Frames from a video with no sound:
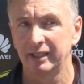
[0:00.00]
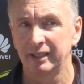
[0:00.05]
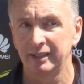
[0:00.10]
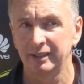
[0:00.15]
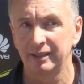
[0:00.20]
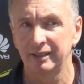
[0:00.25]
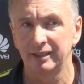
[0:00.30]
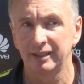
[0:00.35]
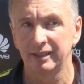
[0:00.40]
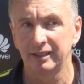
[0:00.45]

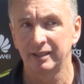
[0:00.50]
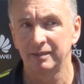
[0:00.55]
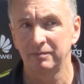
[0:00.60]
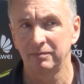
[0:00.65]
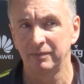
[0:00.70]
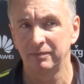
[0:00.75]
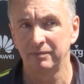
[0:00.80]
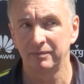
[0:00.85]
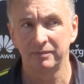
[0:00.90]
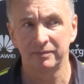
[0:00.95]
And
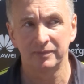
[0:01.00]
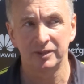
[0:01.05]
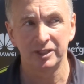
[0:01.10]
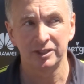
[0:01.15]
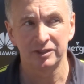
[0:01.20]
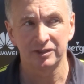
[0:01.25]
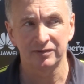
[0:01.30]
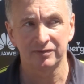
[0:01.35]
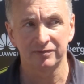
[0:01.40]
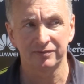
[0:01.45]

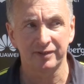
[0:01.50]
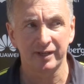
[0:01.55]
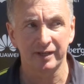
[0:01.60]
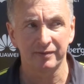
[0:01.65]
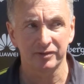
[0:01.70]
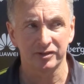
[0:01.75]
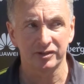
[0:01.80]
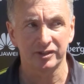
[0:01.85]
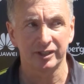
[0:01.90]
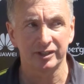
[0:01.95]
these
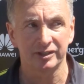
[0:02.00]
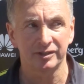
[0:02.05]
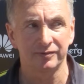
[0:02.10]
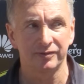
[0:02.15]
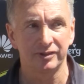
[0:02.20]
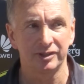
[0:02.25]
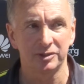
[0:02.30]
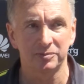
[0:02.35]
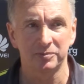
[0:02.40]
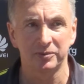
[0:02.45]
five or six of
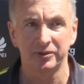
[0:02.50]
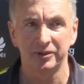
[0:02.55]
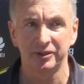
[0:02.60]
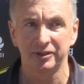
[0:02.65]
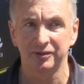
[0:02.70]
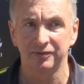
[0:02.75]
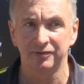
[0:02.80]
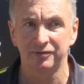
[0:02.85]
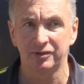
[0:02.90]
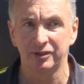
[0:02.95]
these
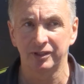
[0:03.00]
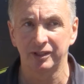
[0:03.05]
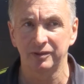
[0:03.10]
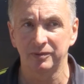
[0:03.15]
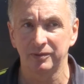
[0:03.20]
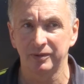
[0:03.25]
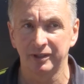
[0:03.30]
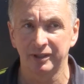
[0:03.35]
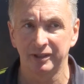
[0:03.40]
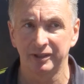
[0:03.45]
boys have
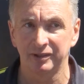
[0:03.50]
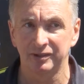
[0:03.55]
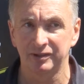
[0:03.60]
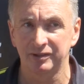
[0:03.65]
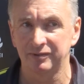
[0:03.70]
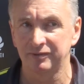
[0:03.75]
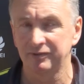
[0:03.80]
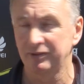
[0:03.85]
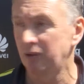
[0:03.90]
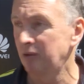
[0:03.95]
trained with
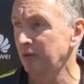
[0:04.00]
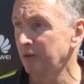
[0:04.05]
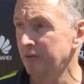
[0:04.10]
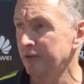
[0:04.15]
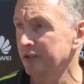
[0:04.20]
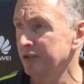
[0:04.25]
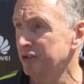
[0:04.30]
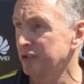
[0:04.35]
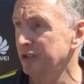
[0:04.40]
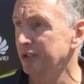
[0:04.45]
us all
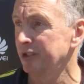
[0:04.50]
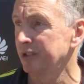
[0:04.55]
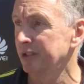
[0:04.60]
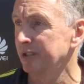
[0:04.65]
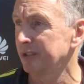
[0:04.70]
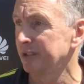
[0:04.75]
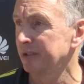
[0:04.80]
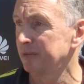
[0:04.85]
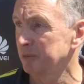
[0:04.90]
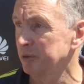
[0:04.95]
this year
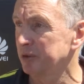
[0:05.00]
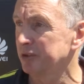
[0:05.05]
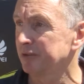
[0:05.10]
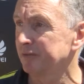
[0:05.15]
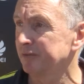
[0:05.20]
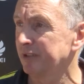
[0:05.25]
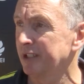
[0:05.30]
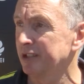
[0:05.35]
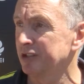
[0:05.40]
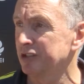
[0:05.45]
and most
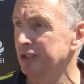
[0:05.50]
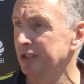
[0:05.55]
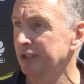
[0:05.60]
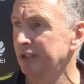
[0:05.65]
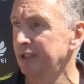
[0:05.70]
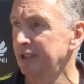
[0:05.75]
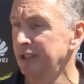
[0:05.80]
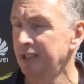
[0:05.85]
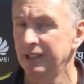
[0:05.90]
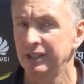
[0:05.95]
of last year.
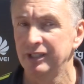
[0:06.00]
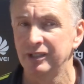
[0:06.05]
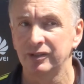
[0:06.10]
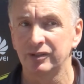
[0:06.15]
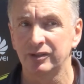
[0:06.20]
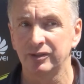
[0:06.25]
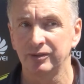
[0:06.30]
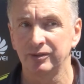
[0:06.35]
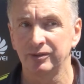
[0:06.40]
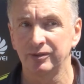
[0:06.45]

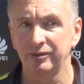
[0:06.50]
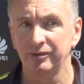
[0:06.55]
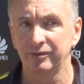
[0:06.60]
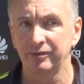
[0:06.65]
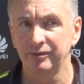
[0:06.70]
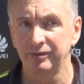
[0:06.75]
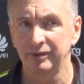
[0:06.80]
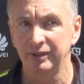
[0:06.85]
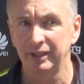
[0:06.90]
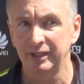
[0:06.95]
So
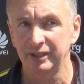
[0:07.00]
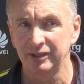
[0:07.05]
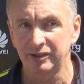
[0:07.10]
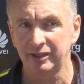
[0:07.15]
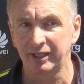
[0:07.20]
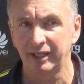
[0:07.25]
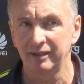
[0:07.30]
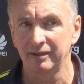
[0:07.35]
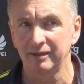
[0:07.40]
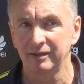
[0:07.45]
it's
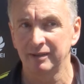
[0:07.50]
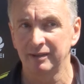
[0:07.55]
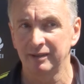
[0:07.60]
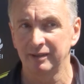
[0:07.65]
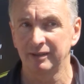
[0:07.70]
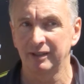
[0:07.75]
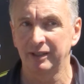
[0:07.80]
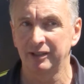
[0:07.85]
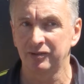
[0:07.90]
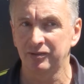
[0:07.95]

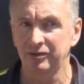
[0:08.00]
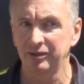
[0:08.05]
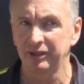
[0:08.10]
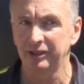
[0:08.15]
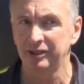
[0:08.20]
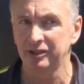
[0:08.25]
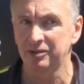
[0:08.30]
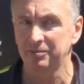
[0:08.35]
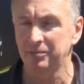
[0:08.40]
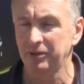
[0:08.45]

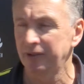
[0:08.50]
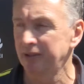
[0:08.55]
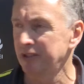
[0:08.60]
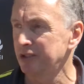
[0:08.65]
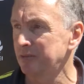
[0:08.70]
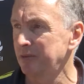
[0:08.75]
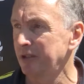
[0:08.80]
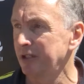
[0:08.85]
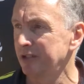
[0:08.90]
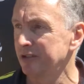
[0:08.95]
about
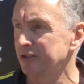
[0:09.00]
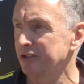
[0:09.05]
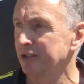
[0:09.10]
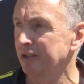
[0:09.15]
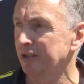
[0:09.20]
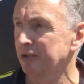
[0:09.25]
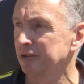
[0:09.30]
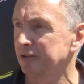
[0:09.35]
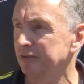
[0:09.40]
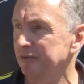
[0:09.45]
experience and
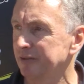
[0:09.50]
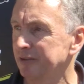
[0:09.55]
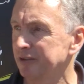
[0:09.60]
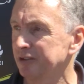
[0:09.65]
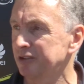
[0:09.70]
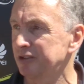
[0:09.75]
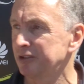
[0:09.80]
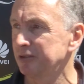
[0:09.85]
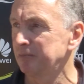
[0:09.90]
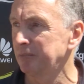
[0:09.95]
the
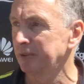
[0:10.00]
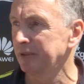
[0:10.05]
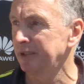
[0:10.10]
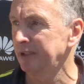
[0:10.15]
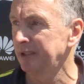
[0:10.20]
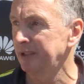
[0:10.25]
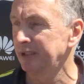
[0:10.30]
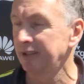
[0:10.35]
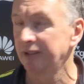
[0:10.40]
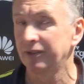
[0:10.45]
confidence to
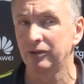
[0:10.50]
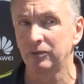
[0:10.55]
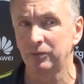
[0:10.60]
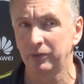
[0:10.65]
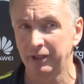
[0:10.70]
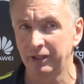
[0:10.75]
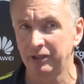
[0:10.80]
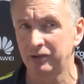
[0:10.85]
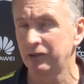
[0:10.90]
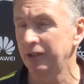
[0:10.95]
play the
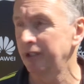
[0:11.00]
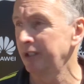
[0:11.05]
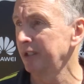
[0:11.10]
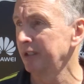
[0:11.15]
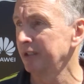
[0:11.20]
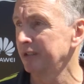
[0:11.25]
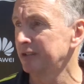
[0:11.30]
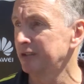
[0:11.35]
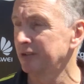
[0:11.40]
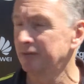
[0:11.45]
way at
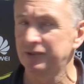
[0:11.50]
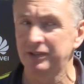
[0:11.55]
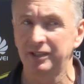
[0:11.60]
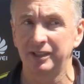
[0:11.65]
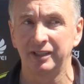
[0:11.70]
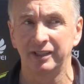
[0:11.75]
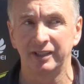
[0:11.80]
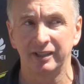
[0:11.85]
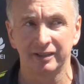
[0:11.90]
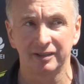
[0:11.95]
training. As you've
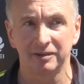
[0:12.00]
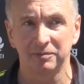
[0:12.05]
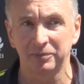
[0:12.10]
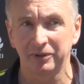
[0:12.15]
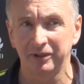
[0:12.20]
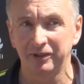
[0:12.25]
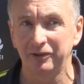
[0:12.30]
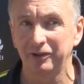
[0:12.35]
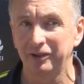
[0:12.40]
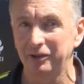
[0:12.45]
seen here, they
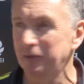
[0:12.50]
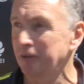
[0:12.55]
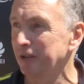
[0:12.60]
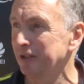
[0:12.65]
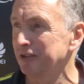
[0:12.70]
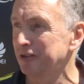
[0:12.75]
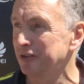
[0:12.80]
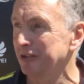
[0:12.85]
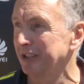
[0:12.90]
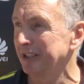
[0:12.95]
play really well
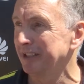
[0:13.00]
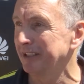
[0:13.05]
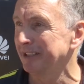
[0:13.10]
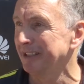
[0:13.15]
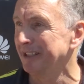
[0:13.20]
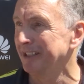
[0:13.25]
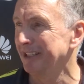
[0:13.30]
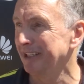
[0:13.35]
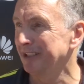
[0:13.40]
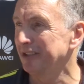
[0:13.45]
at training
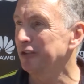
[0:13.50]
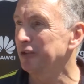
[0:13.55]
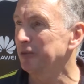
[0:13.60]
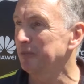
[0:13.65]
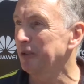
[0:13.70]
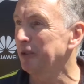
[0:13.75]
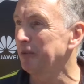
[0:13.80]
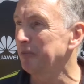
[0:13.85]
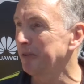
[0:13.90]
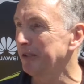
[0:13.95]
under a
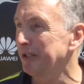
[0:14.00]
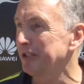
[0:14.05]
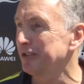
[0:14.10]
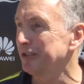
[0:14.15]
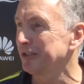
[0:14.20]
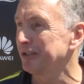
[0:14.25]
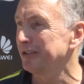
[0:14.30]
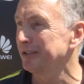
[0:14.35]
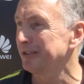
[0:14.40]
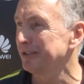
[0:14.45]
bit of
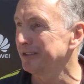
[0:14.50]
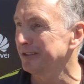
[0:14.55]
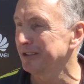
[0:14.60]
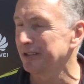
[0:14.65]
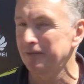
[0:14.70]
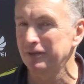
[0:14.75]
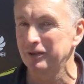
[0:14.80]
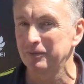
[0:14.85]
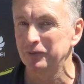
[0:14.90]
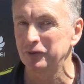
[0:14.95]
pressure.
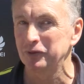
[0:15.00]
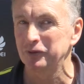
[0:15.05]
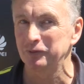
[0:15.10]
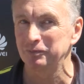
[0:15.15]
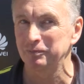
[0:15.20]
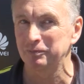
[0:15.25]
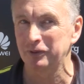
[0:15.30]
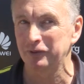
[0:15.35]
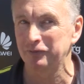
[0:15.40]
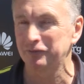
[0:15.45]
Some of them
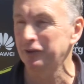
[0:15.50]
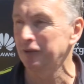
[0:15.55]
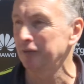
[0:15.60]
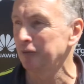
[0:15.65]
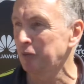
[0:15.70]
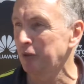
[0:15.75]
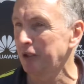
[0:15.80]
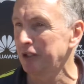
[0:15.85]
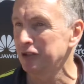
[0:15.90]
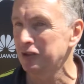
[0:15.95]
don't perform
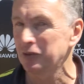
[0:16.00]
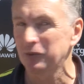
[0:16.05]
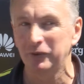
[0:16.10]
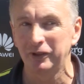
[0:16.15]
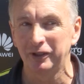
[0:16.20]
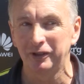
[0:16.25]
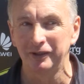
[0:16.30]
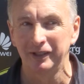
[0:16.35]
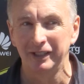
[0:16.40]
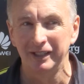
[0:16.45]
quite so
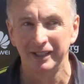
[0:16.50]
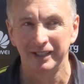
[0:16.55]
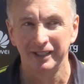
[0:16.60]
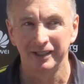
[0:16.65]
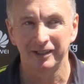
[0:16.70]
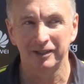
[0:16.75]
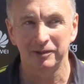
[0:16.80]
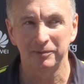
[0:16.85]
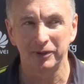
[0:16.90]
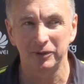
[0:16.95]
well.
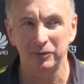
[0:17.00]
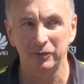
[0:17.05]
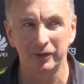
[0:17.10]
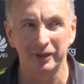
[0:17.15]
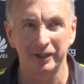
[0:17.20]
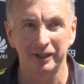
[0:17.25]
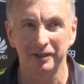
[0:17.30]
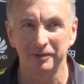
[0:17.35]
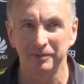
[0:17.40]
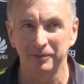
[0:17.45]
They're a bit
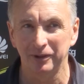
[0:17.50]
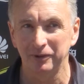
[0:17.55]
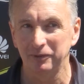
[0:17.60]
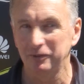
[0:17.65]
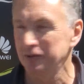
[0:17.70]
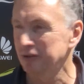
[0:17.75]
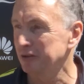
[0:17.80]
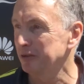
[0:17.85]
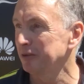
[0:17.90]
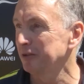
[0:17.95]
worried about
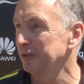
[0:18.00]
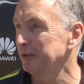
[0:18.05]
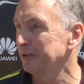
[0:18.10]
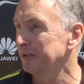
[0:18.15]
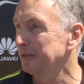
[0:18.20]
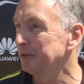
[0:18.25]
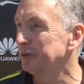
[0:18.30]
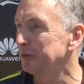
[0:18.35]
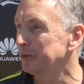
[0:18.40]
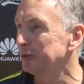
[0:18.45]
what's going to
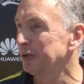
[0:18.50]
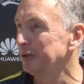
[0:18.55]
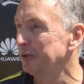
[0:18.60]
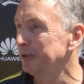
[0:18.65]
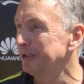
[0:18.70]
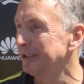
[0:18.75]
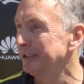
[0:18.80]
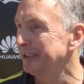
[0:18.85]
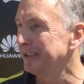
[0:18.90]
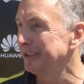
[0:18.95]
go
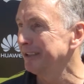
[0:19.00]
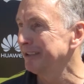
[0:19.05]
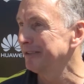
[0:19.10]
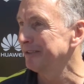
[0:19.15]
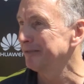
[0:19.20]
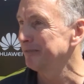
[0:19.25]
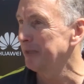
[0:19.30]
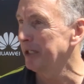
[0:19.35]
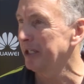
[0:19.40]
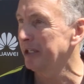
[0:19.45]
wrong
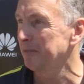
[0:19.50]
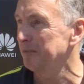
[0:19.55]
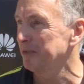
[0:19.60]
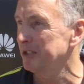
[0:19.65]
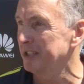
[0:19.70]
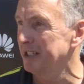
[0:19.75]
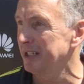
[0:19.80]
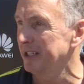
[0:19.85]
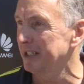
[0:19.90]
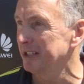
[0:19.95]
and making
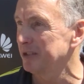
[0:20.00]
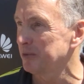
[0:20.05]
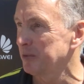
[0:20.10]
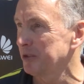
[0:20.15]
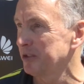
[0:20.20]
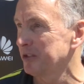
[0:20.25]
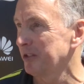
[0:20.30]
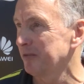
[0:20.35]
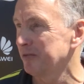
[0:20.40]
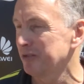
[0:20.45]
mistakes,
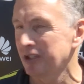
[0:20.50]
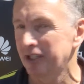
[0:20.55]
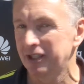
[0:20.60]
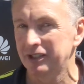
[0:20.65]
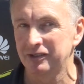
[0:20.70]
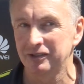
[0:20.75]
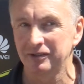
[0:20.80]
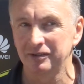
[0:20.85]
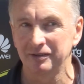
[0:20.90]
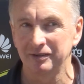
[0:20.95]
which I've
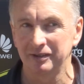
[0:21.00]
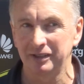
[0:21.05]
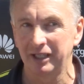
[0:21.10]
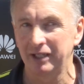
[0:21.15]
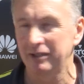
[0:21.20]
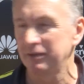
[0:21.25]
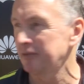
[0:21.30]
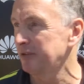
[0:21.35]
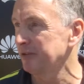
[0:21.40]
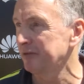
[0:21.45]
tried to
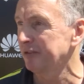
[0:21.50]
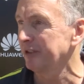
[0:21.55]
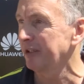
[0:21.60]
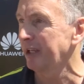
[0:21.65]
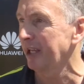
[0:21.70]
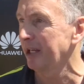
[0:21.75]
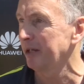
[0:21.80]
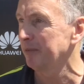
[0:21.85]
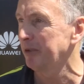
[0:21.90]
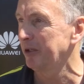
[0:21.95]
get them to
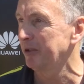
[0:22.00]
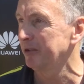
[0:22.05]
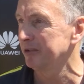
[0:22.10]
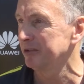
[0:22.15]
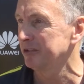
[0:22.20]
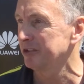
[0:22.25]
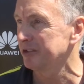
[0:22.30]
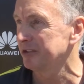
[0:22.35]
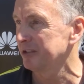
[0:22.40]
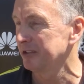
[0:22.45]
forget about,
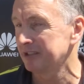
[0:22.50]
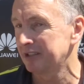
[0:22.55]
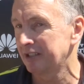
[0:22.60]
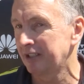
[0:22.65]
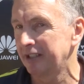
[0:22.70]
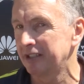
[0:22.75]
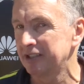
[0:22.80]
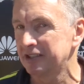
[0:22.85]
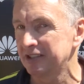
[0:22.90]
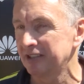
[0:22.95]
and just it's a
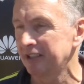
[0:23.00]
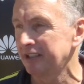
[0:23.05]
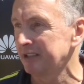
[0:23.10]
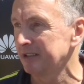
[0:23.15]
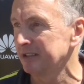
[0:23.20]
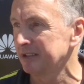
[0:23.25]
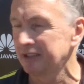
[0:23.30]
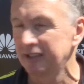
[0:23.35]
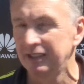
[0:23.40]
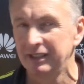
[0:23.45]
lesson
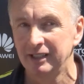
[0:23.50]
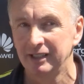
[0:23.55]
learned.